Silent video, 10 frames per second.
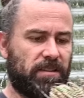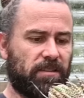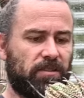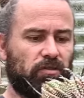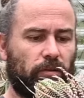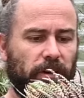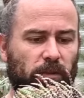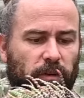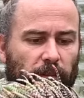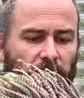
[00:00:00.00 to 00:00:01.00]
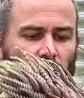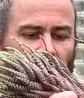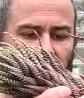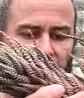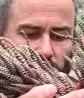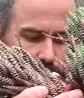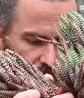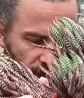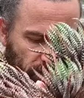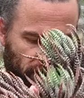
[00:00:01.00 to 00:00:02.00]
The soil is probably well
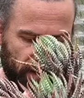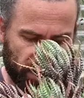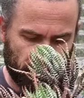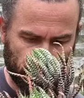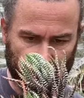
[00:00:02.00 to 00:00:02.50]
exhausted by now.